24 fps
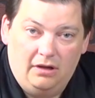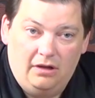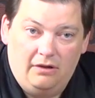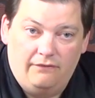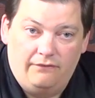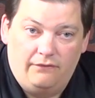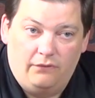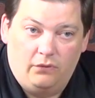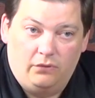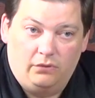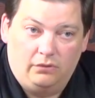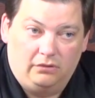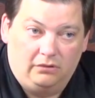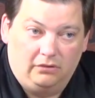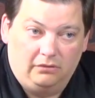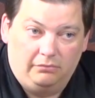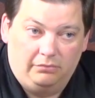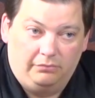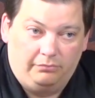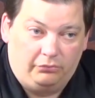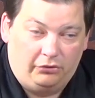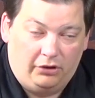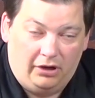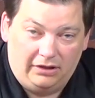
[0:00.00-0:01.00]
for
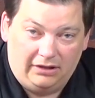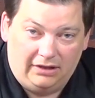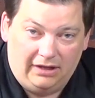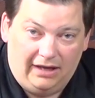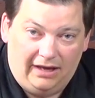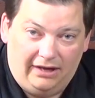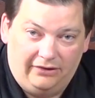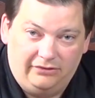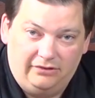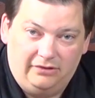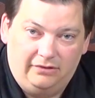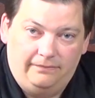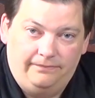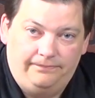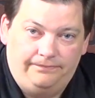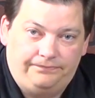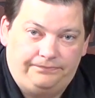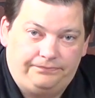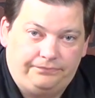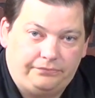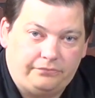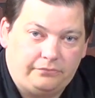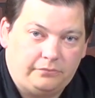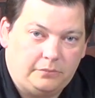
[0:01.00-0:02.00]
broadcasts.
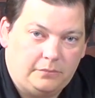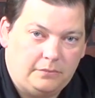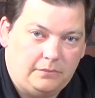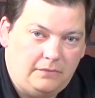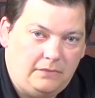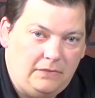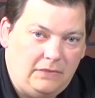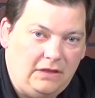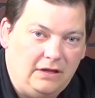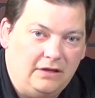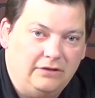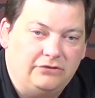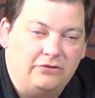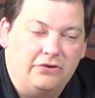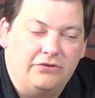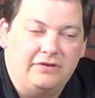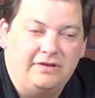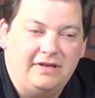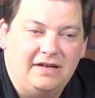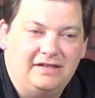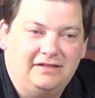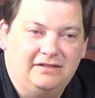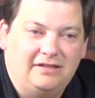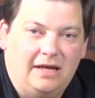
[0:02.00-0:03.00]
So the
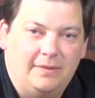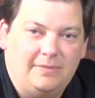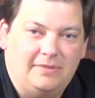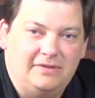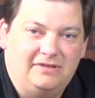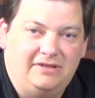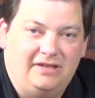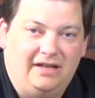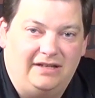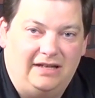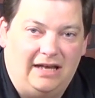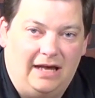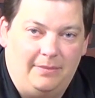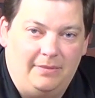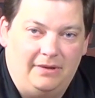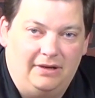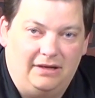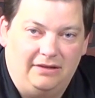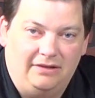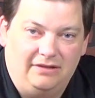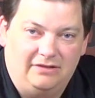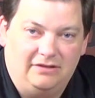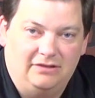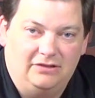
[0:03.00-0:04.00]
next type is dynamic,
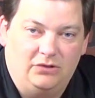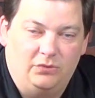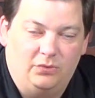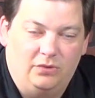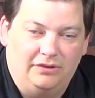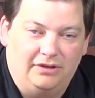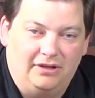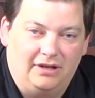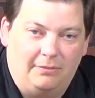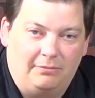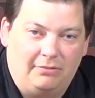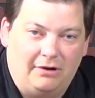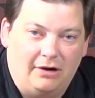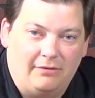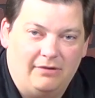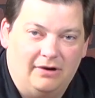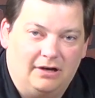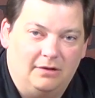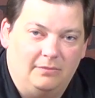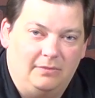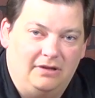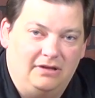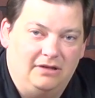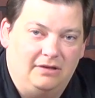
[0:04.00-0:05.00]
and this is the one that I probably
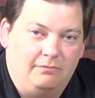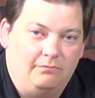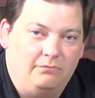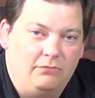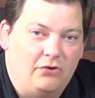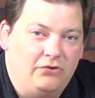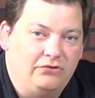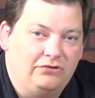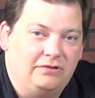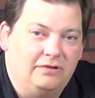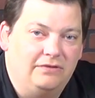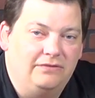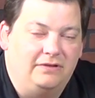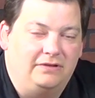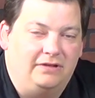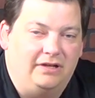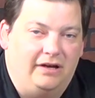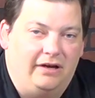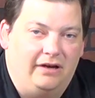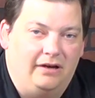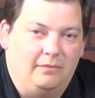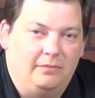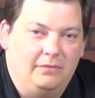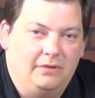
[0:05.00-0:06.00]
recommend most of the
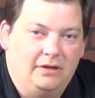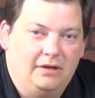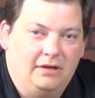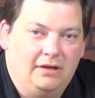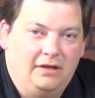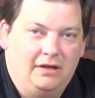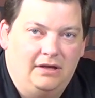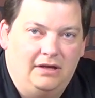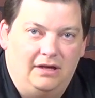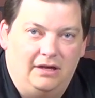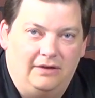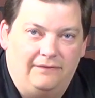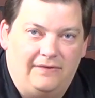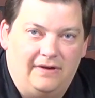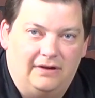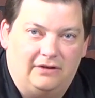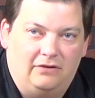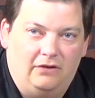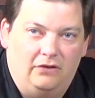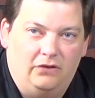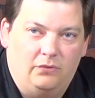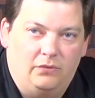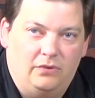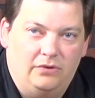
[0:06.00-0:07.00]
time. In fact,
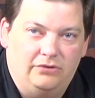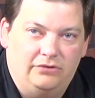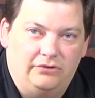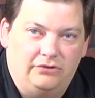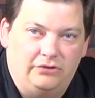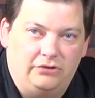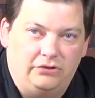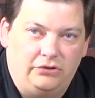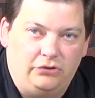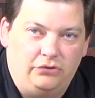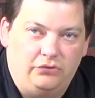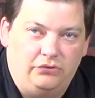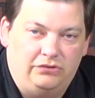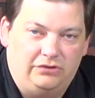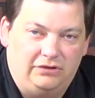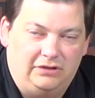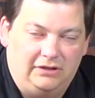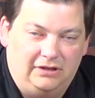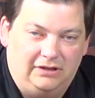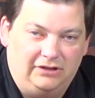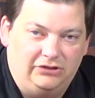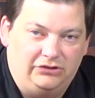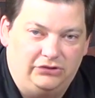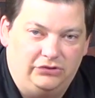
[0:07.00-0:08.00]
all the ones you see
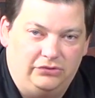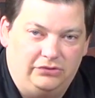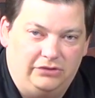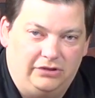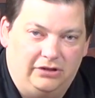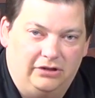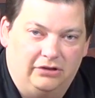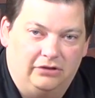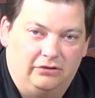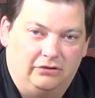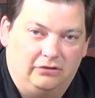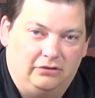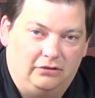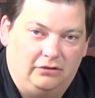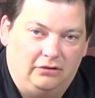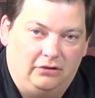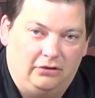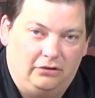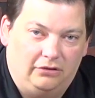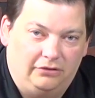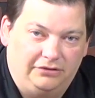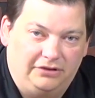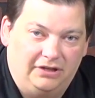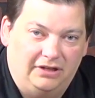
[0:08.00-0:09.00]
us use here
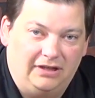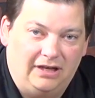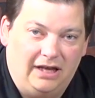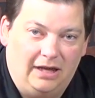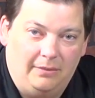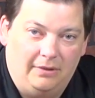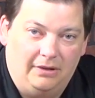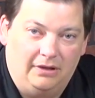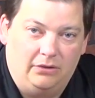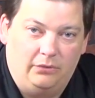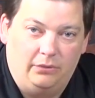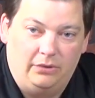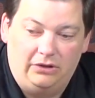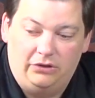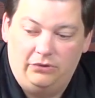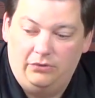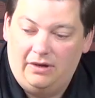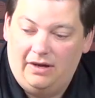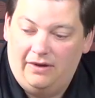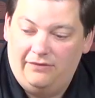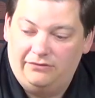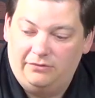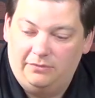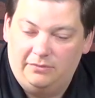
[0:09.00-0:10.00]
are dynamic. We do
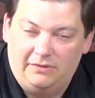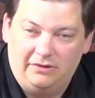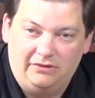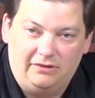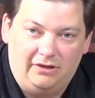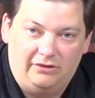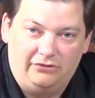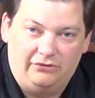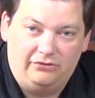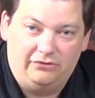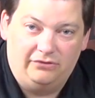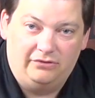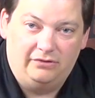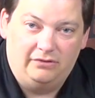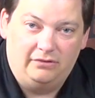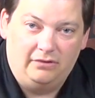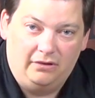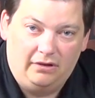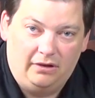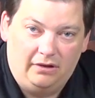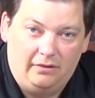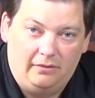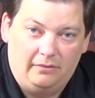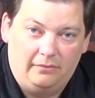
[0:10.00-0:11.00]
have some condensers
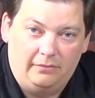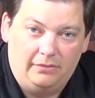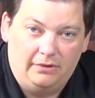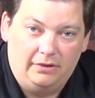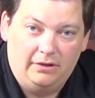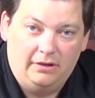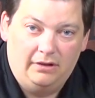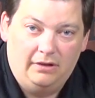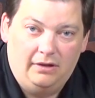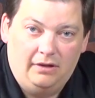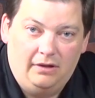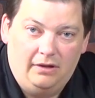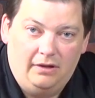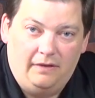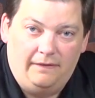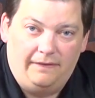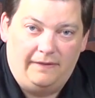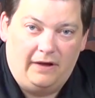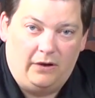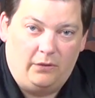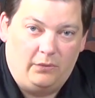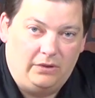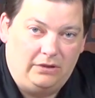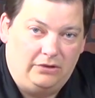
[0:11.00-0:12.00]

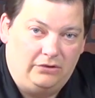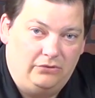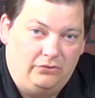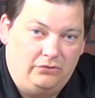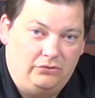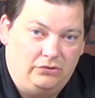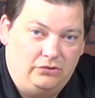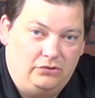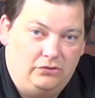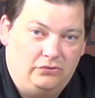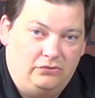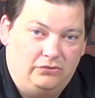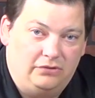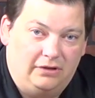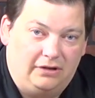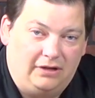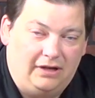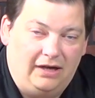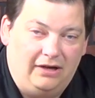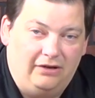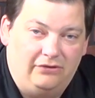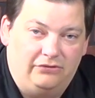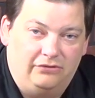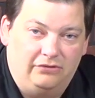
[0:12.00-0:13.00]
that we do use
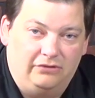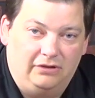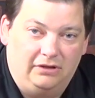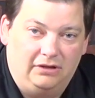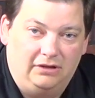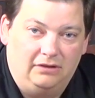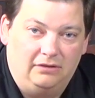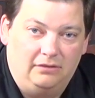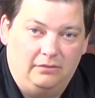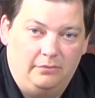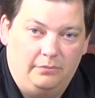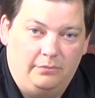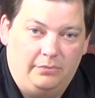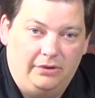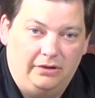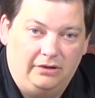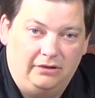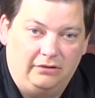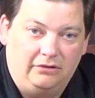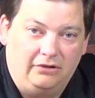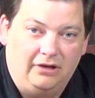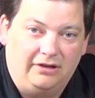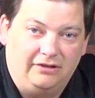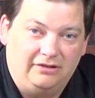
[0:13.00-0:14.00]
occasionally, but
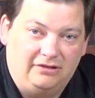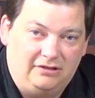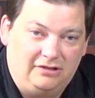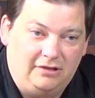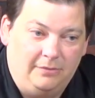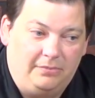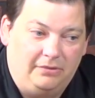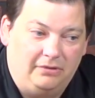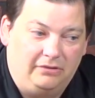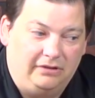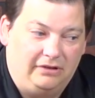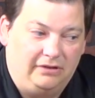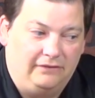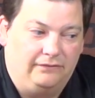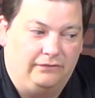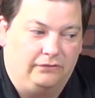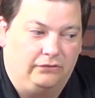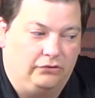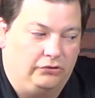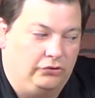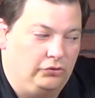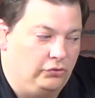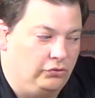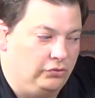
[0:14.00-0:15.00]
not typically
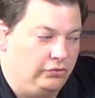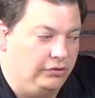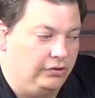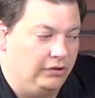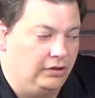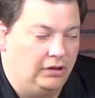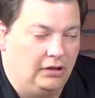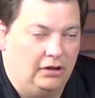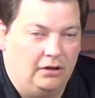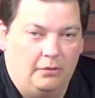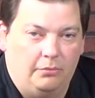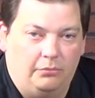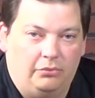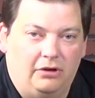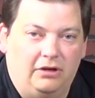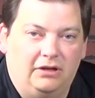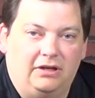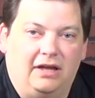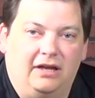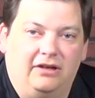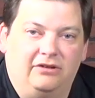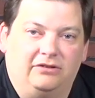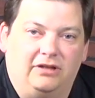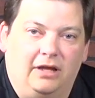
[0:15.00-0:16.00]
for doing
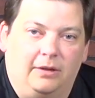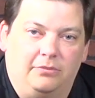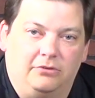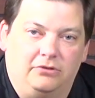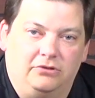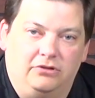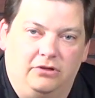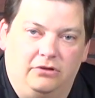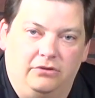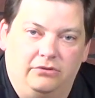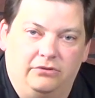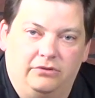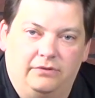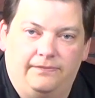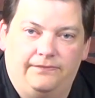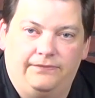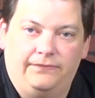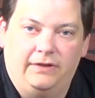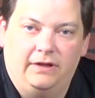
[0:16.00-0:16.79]
broadcast type of shows.